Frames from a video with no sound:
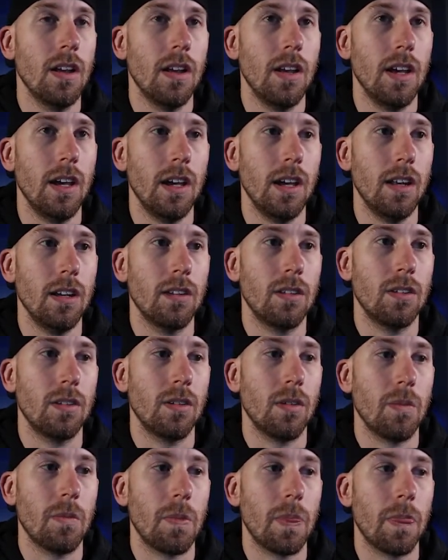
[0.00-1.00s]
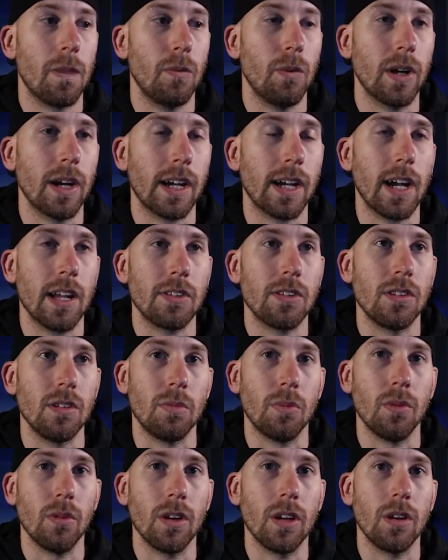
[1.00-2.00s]
And when I got to the
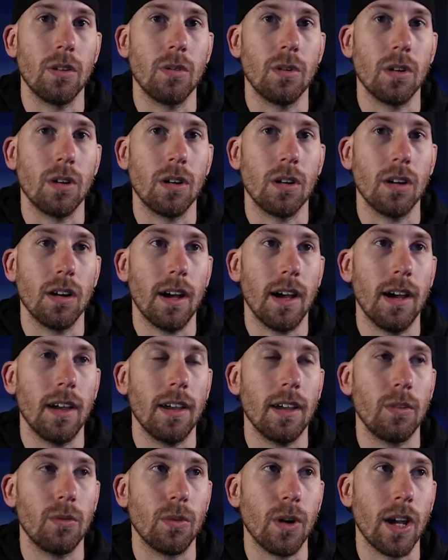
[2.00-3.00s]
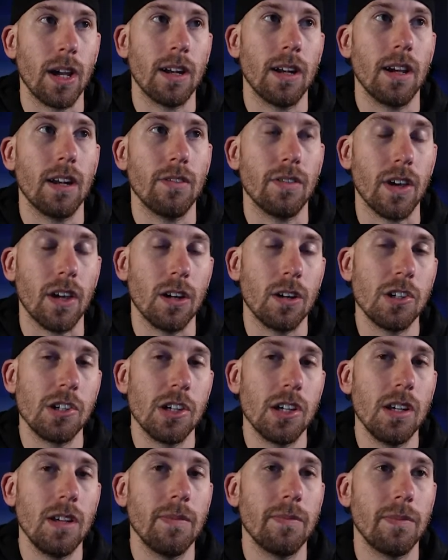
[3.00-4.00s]
point where I ran out of
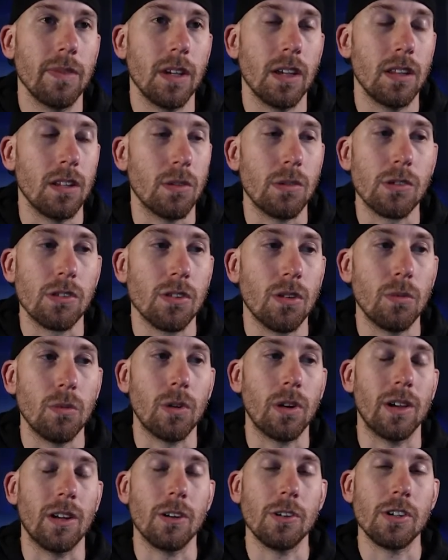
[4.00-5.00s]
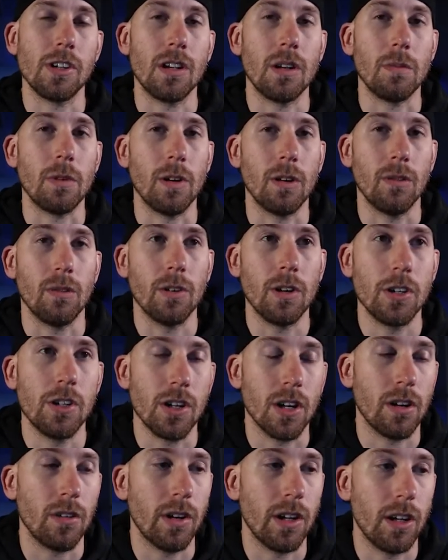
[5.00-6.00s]
energy and there was no more energy to be
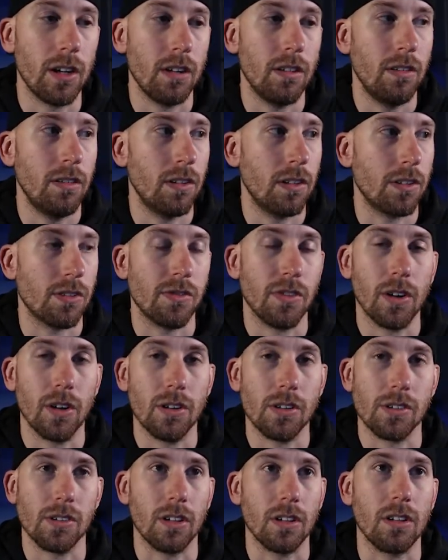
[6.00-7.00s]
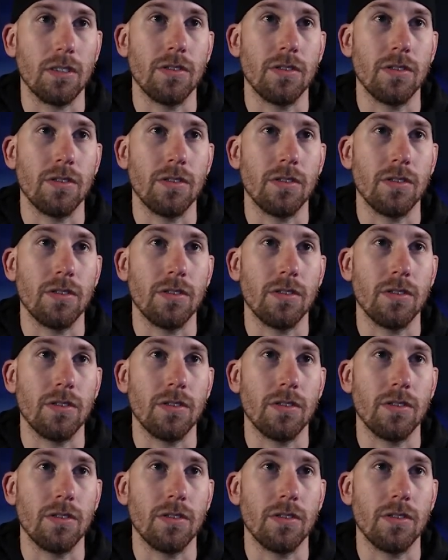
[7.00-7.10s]
regenerated as far as like